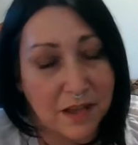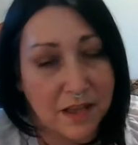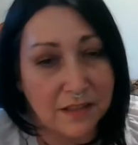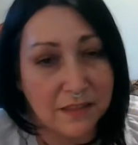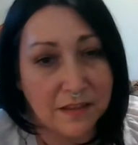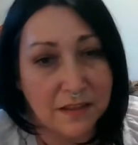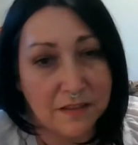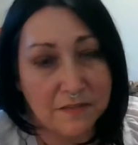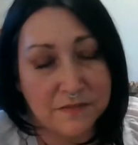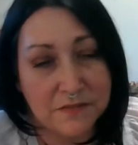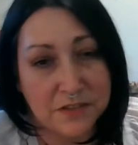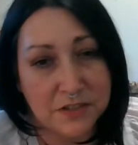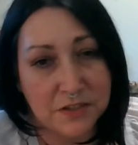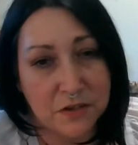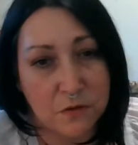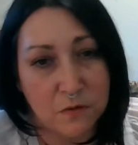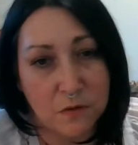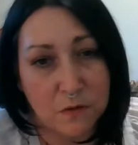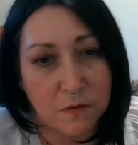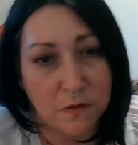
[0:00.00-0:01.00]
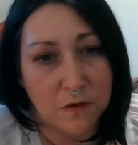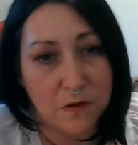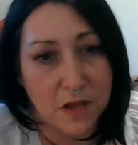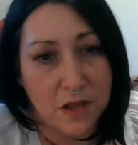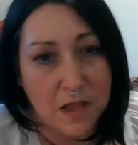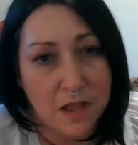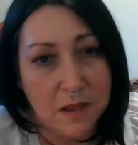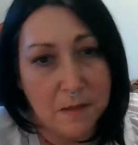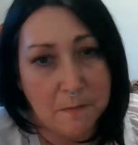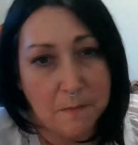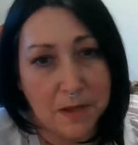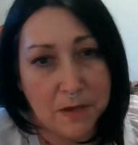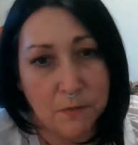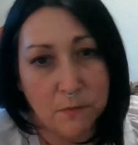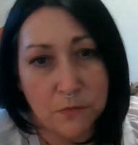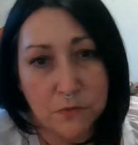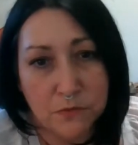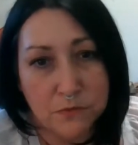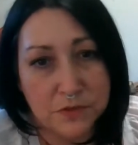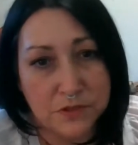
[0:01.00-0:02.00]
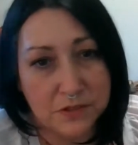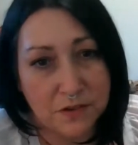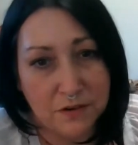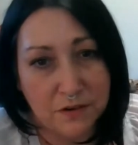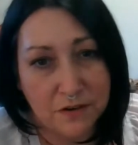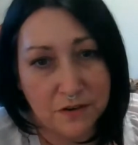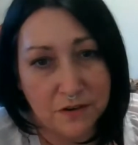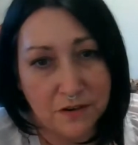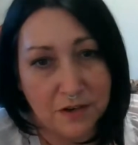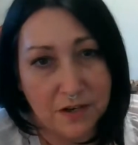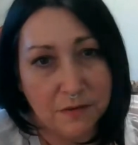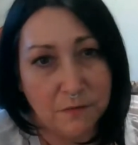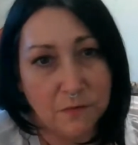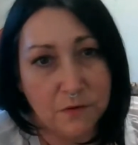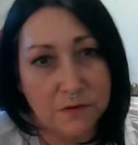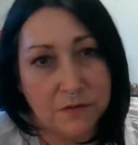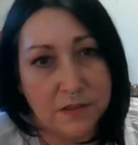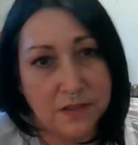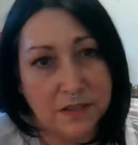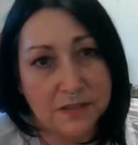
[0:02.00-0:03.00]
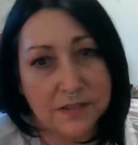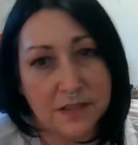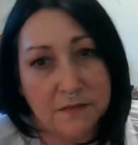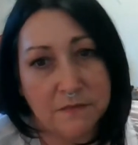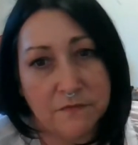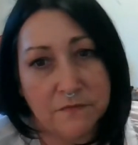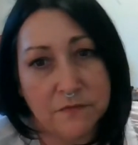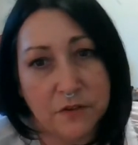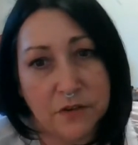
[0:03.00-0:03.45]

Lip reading: I love to know where my roots are and where things come